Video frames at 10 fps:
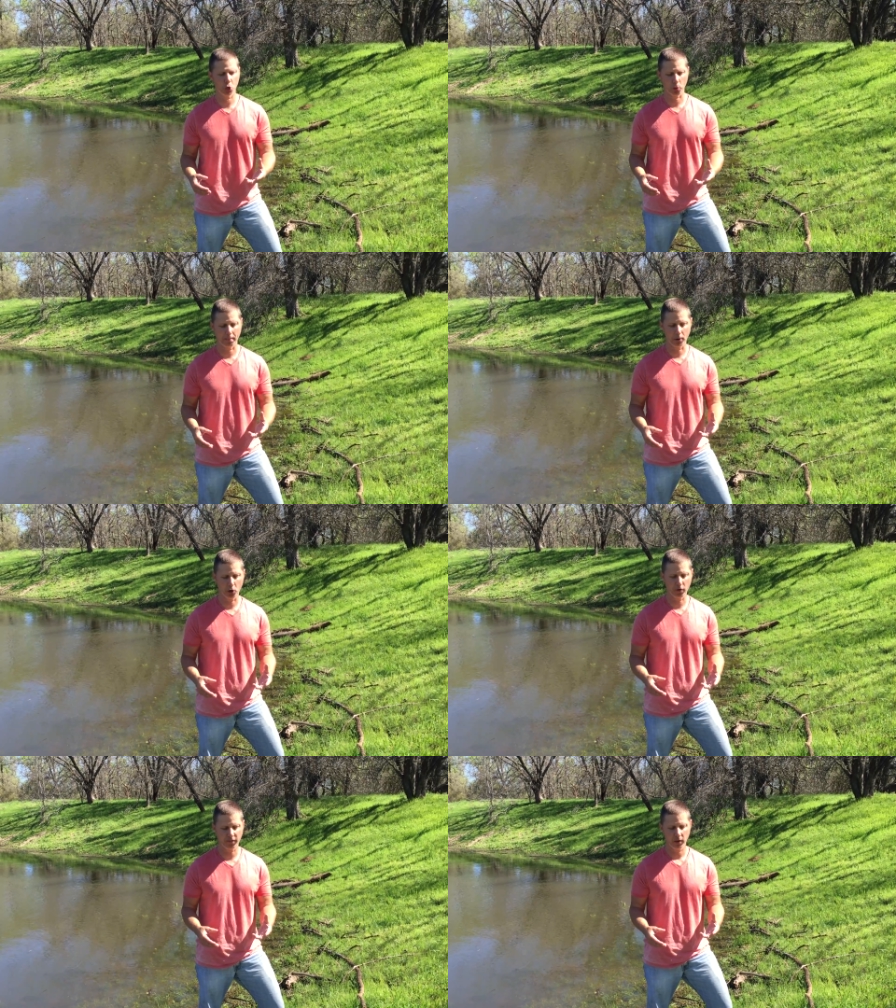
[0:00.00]
to
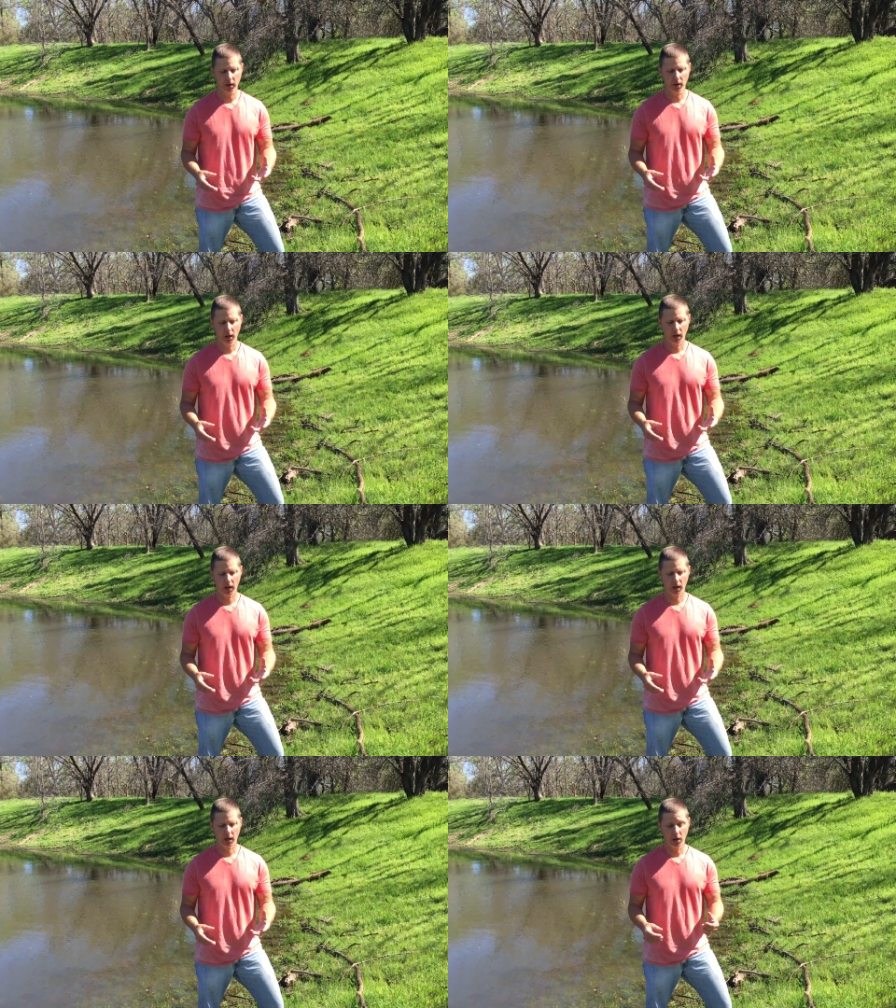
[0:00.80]
remove
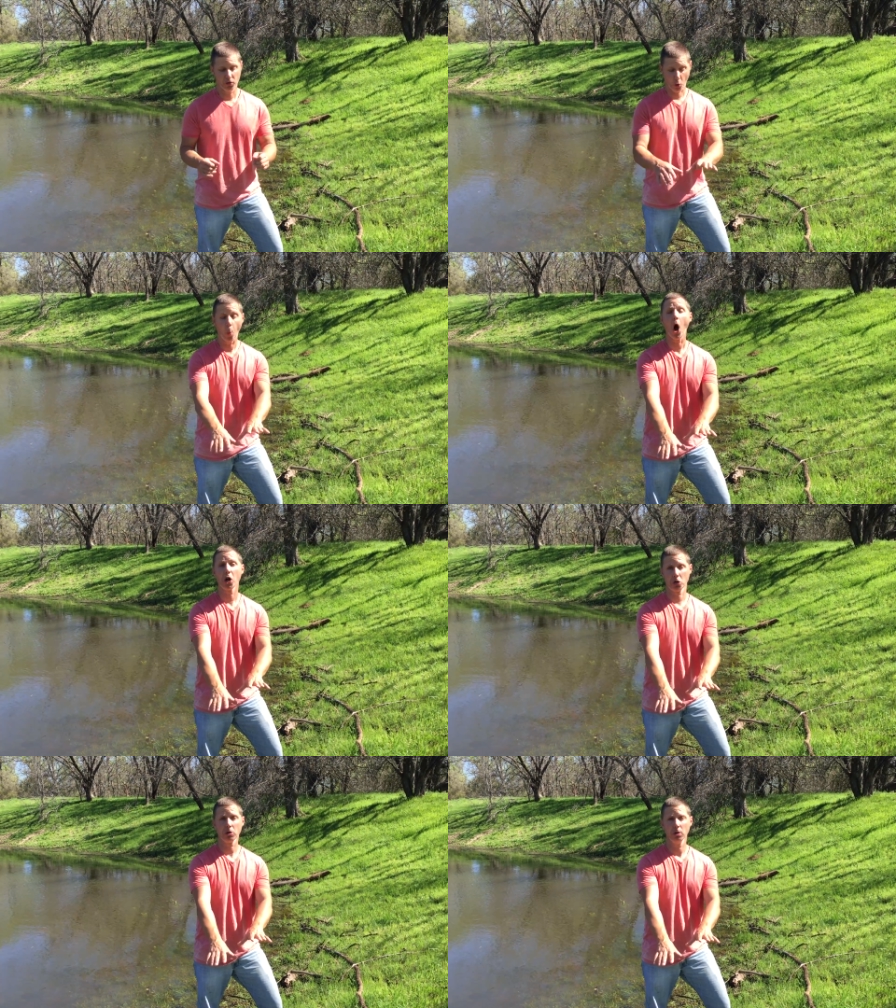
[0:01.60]
the
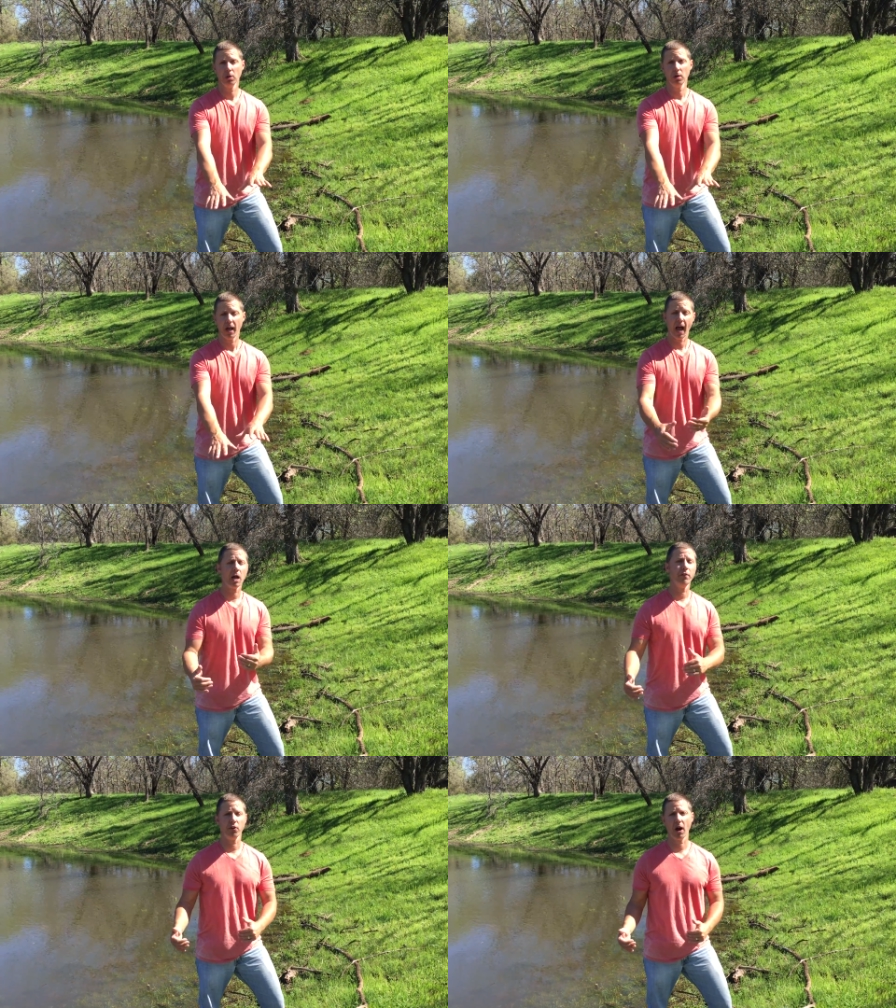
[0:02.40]
water
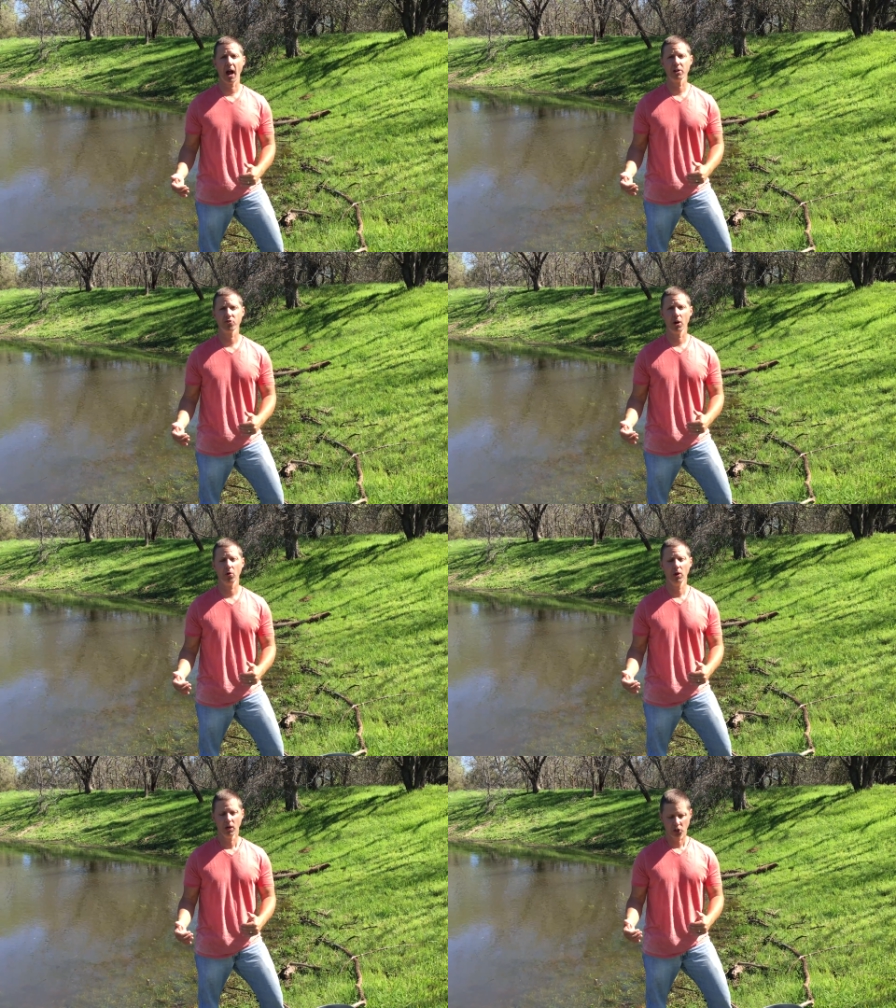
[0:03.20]
out of your
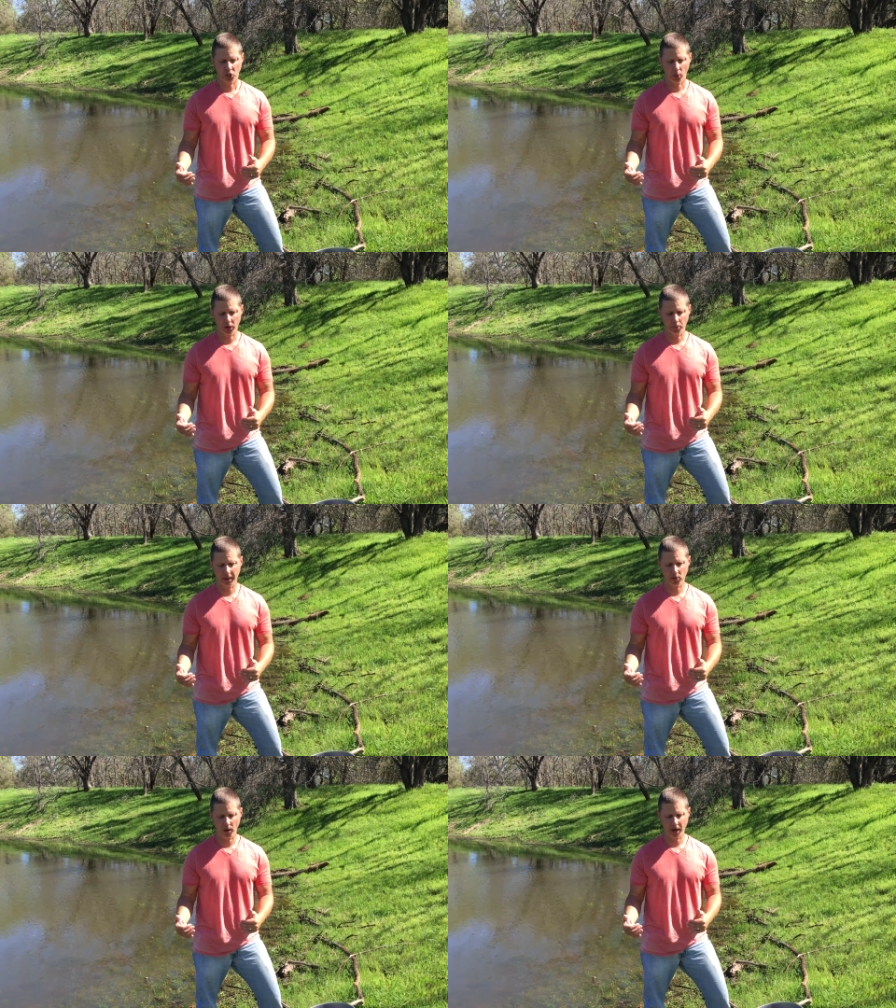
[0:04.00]
hydro so it'll
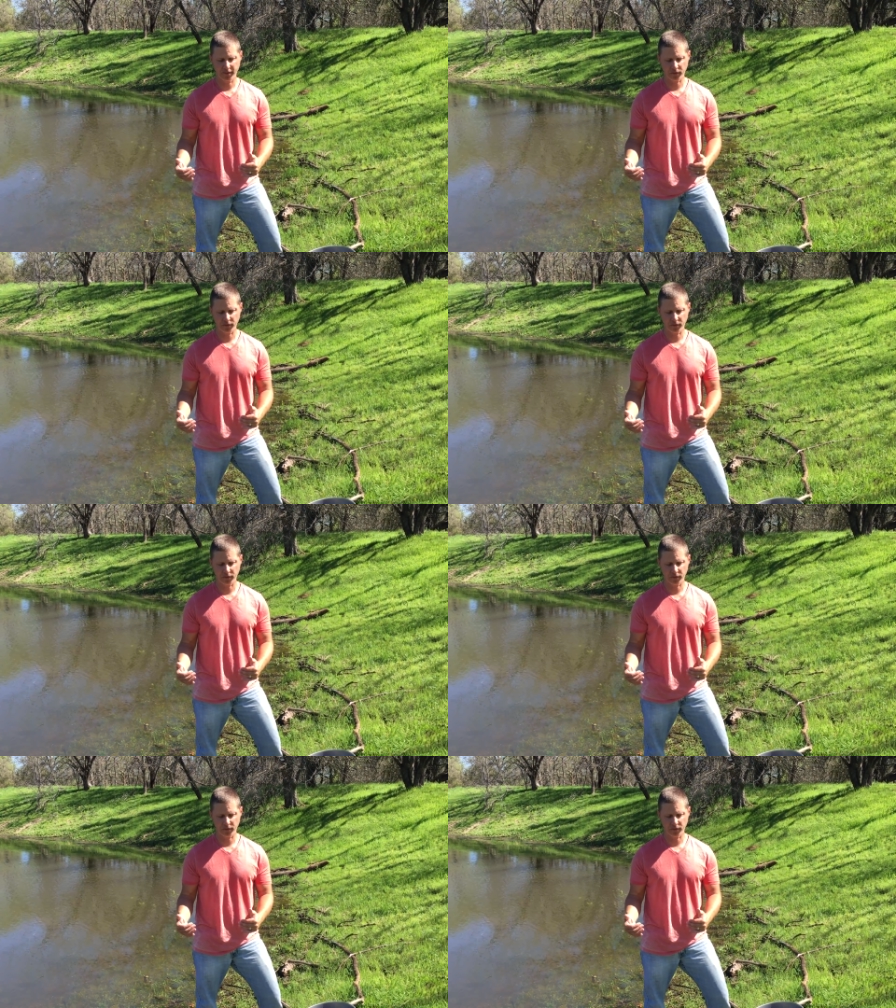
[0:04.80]
be ready